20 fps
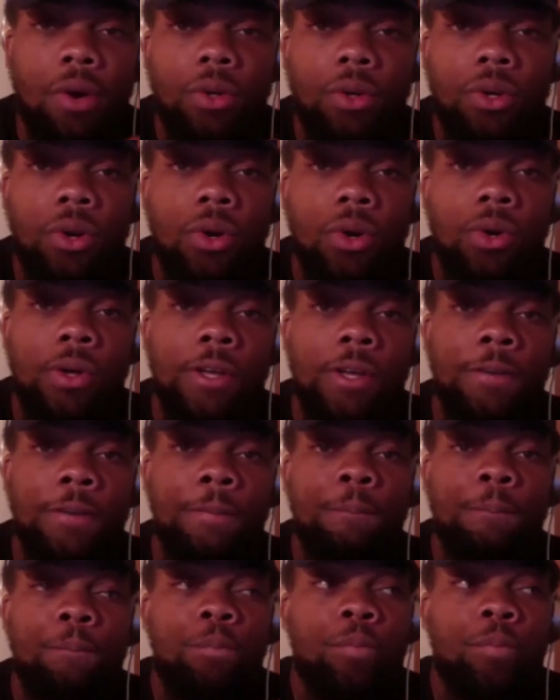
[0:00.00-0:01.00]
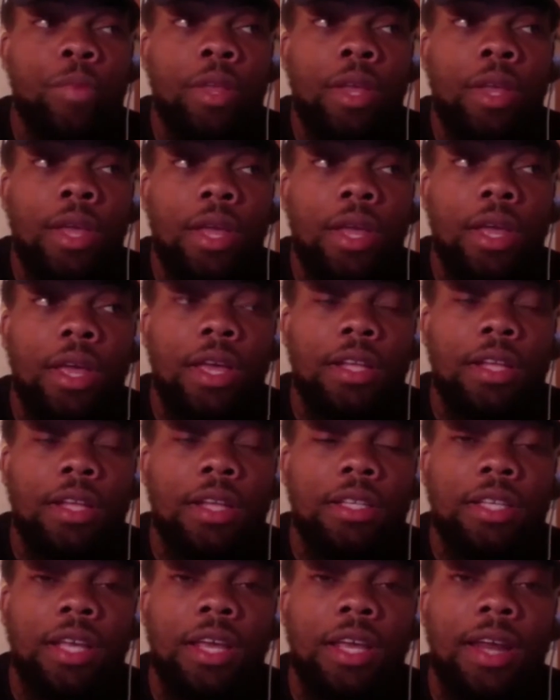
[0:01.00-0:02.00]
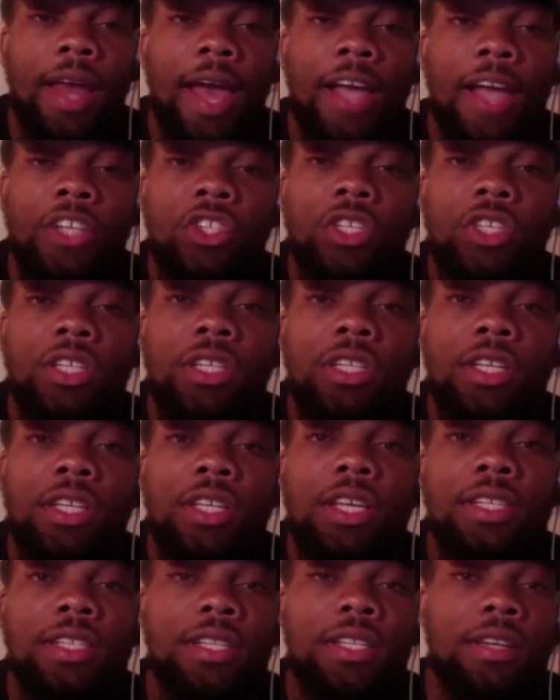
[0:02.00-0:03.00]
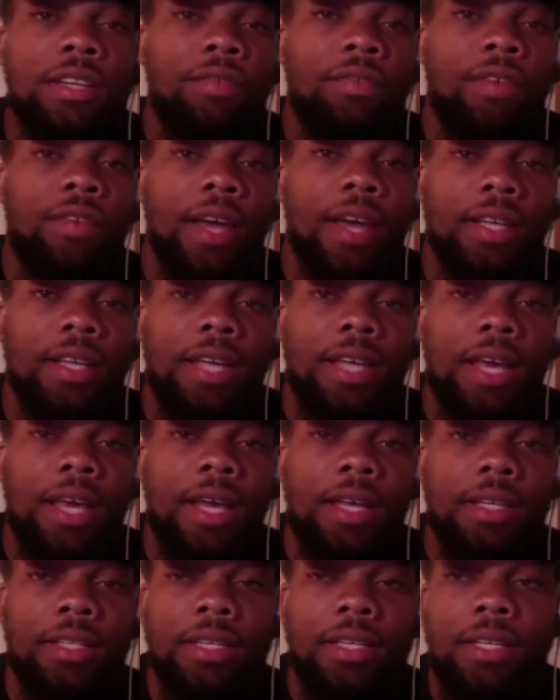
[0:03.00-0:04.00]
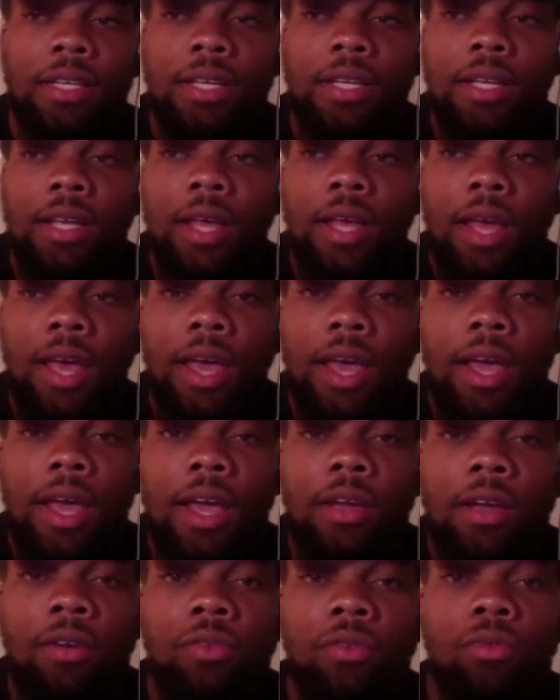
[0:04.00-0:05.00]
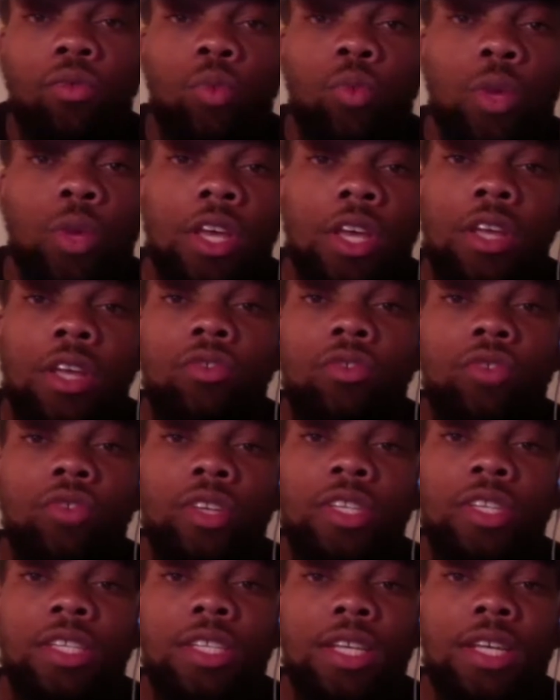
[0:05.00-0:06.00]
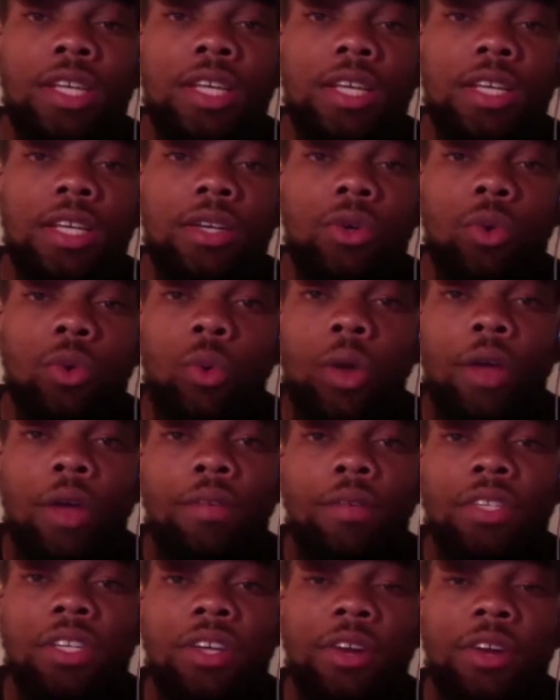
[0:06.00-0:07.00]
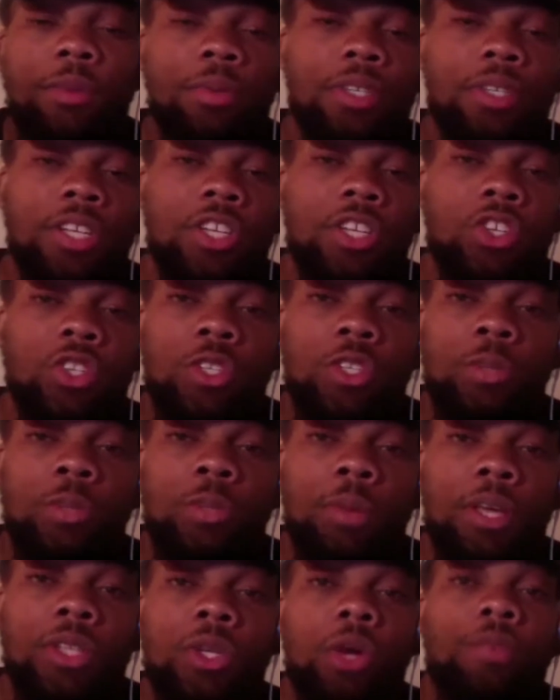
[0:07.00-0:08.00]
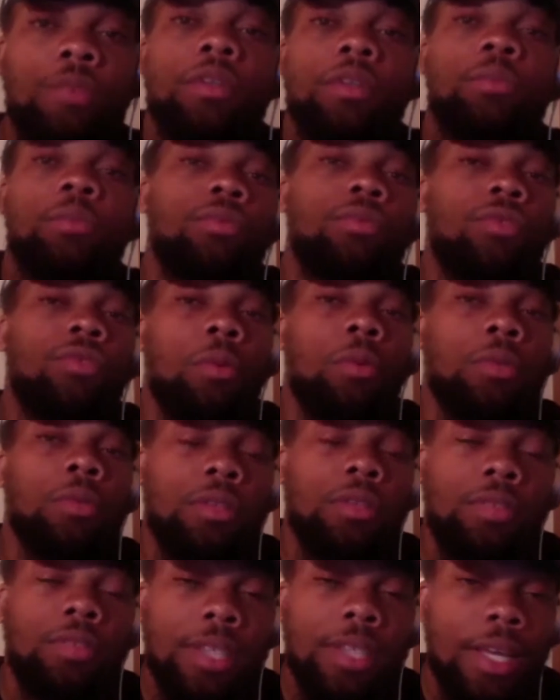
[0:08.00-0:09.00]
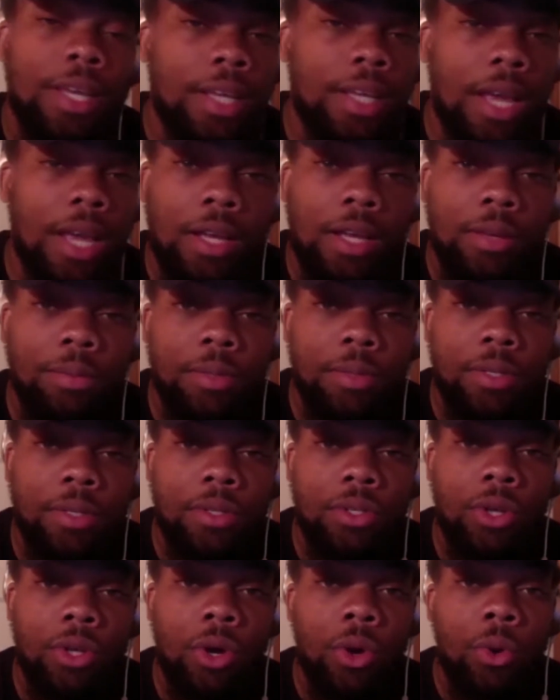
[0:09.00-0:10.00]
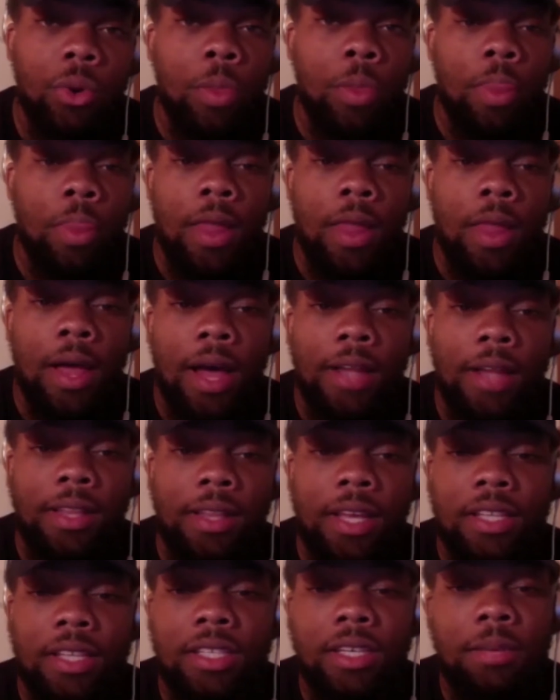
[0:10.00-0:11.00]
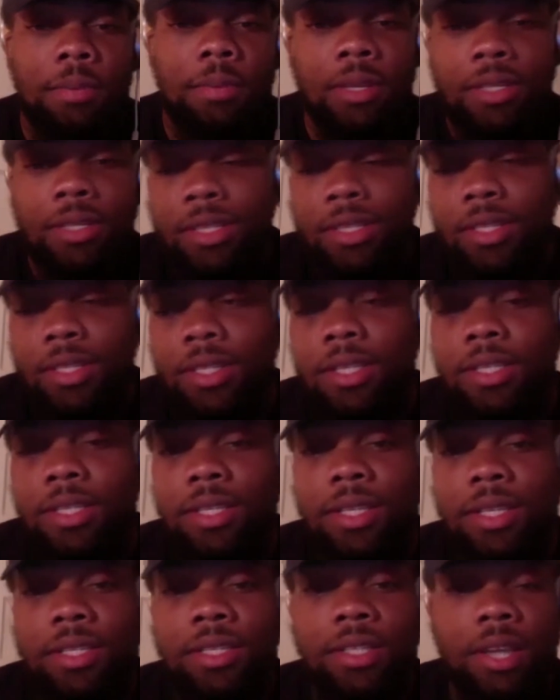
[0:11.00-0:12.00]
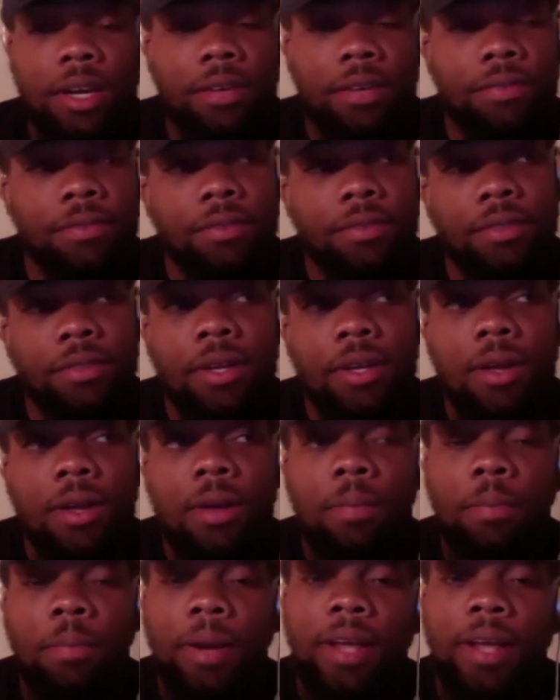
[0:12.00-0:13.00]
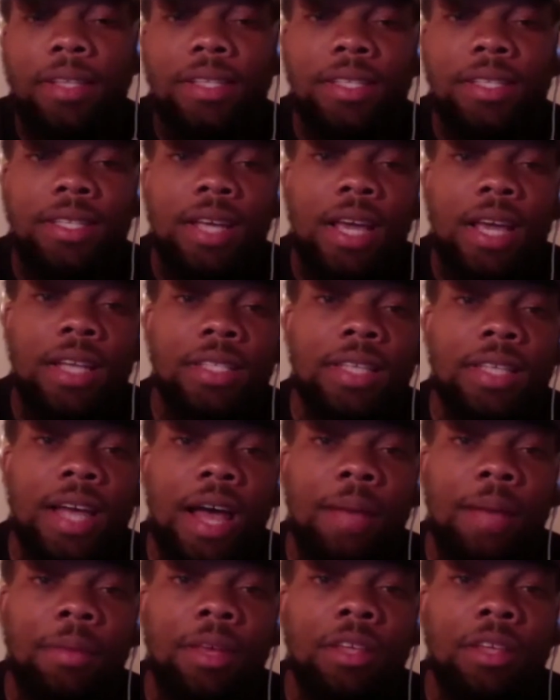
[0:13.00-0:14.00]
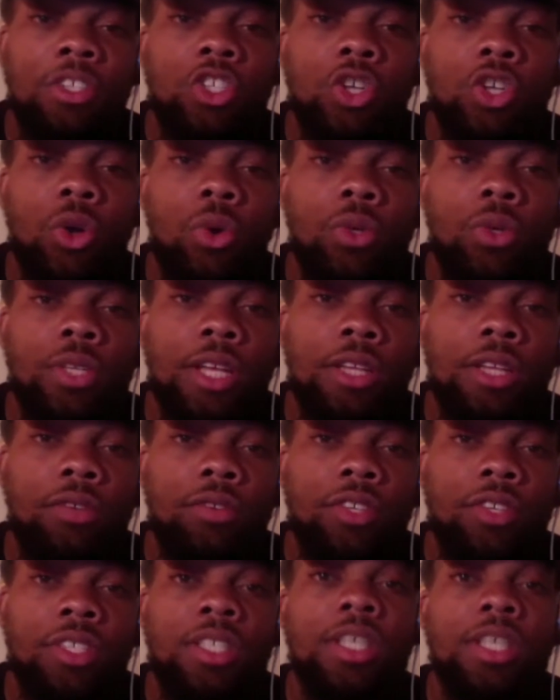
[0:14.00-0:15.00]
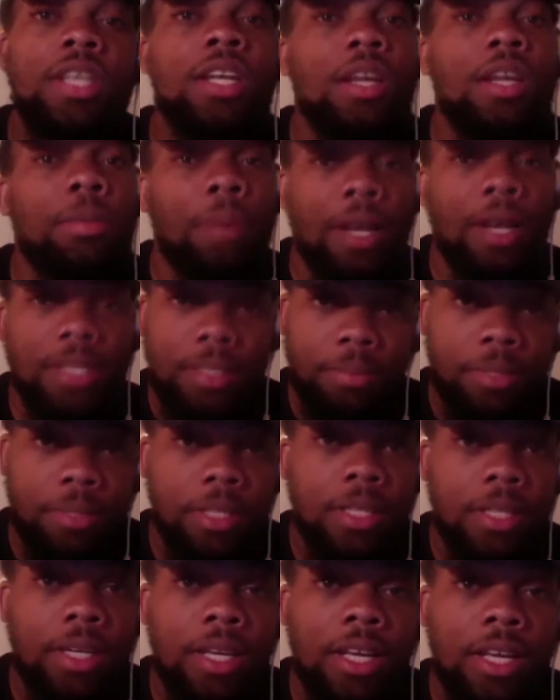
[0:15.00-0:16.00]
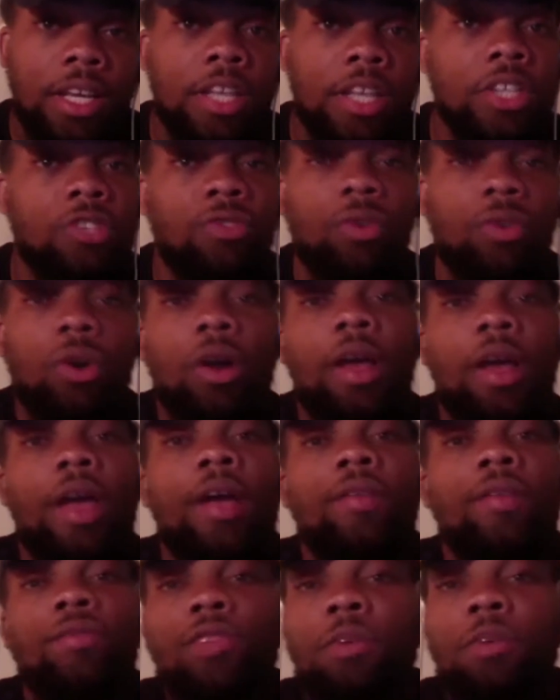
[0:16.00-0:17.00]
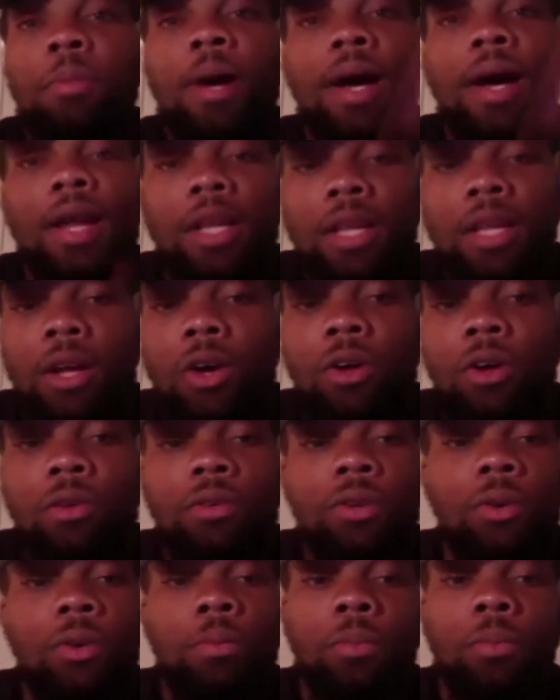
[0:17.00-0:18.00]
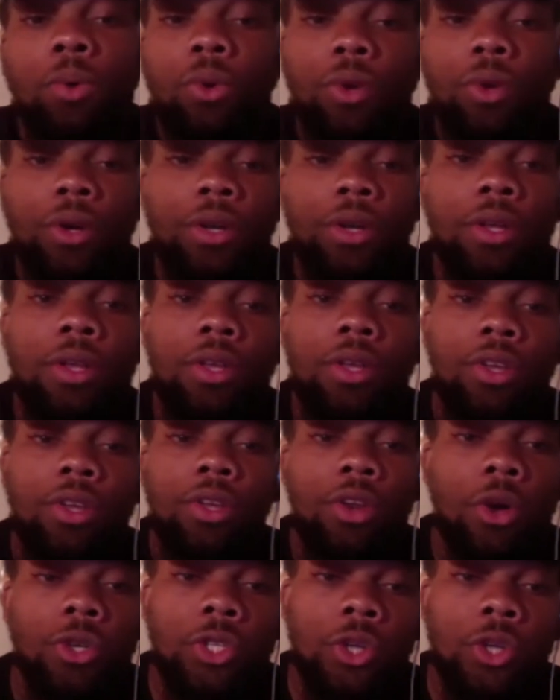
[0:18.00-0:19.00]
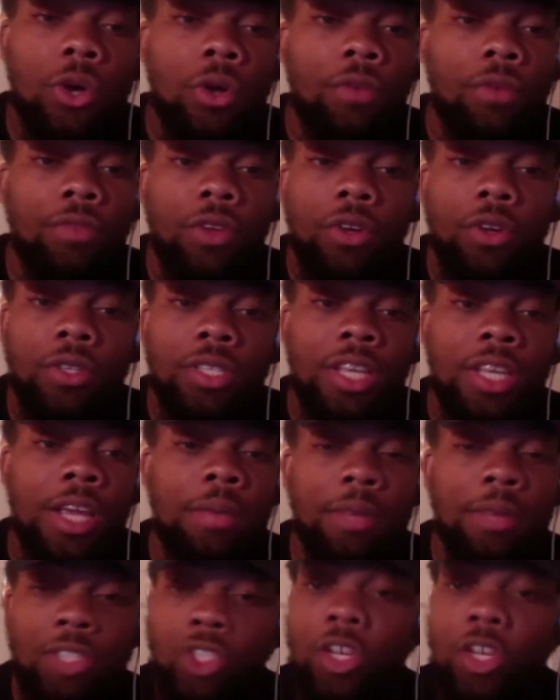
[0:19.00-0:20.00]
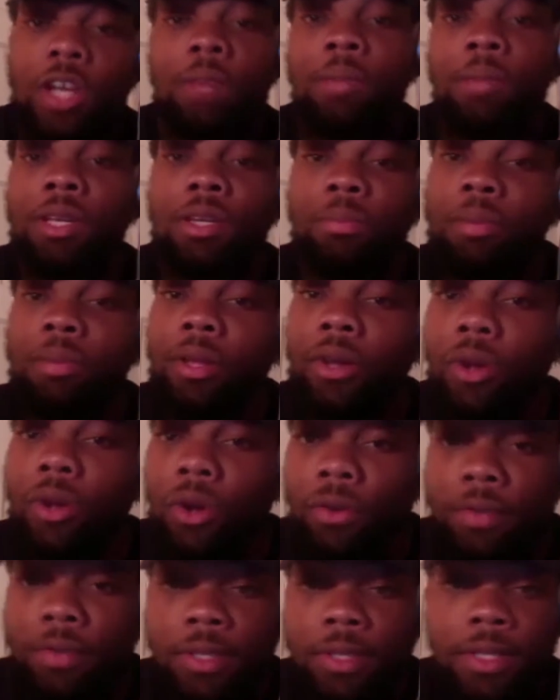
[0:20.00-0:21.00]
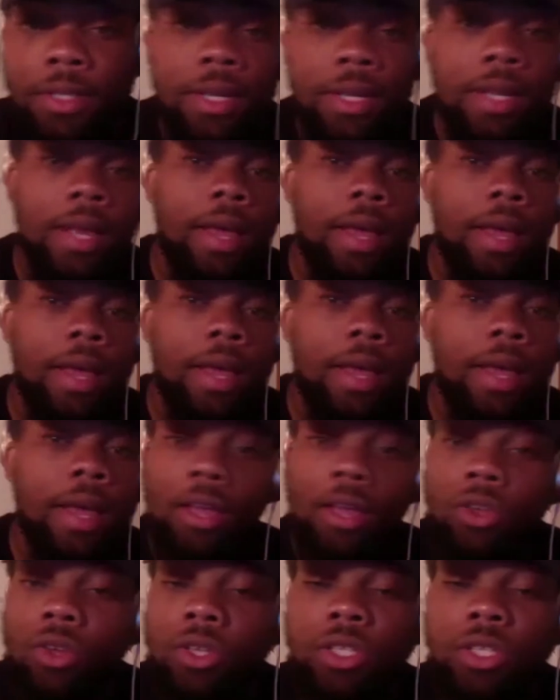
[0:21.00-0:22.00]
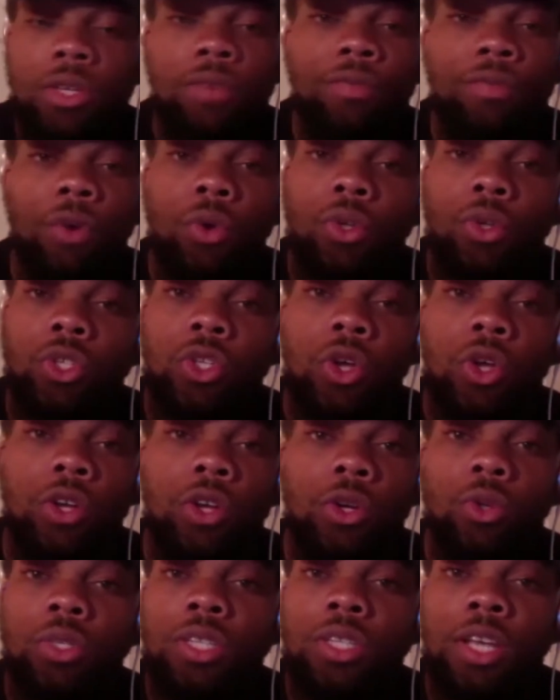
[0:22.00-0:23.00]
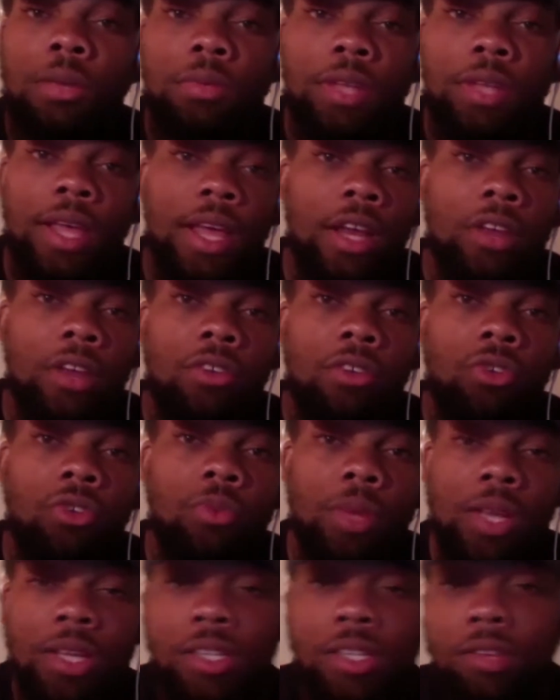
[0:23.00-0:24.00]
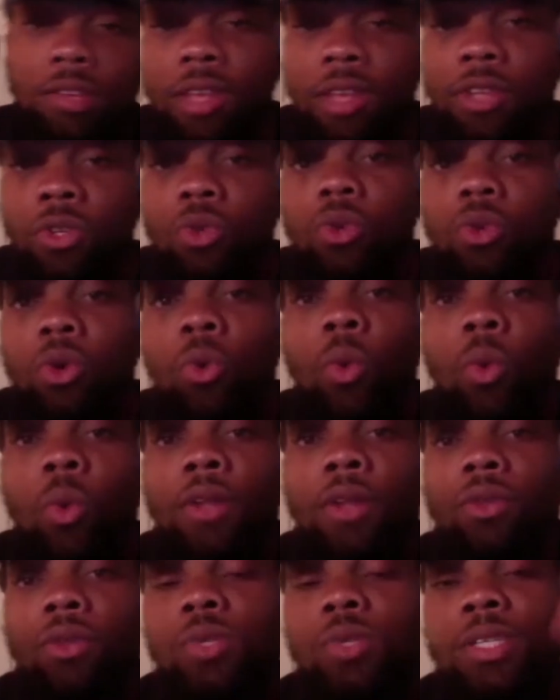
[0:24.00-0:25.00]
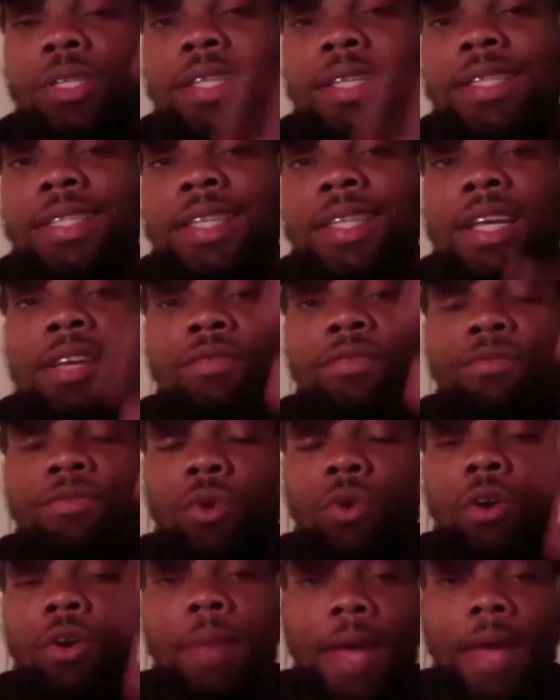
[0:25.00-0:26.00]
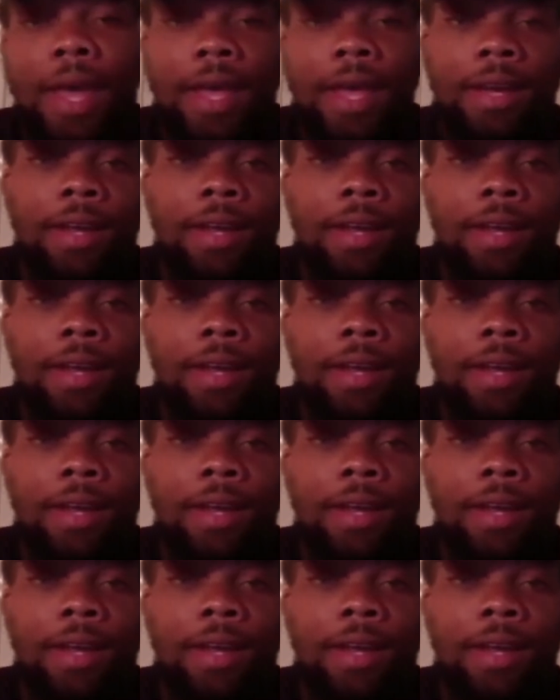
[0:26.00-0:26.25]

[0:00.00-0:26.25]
on, it actually leads into the fact that, hey, we can reseed whoever is in their positions based off of the performance of these 8 games. So I think in some instances it's tough, but at the same time, it shows that the reseeding possibility is for everybody on board. So if you're a team that's trying to make the playoffs, hey, you can still focus on those teams ahead of you, because if they do the 1 through 16 format,